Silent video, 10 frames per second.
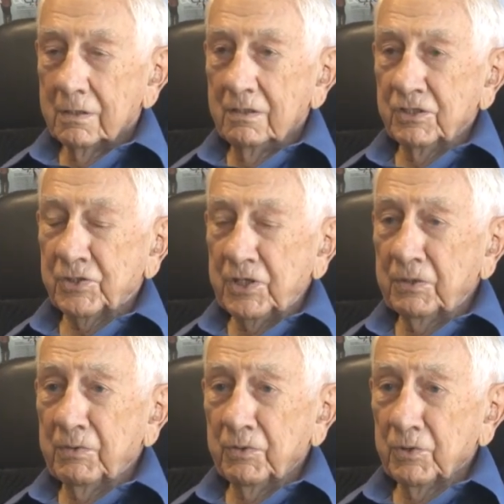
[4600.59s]
The
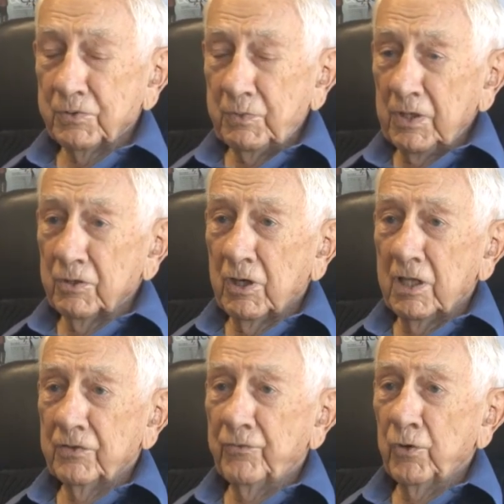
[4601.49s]
stigma was being
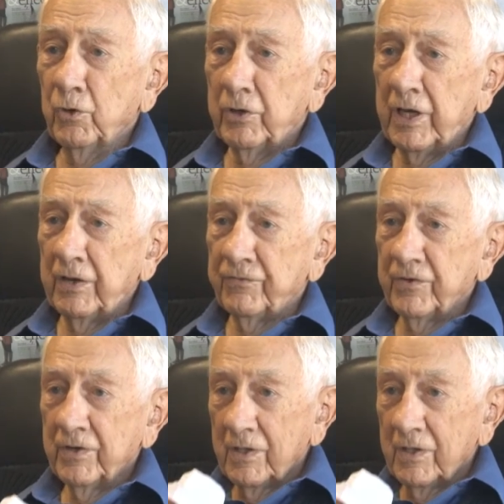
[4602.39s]
called the four F.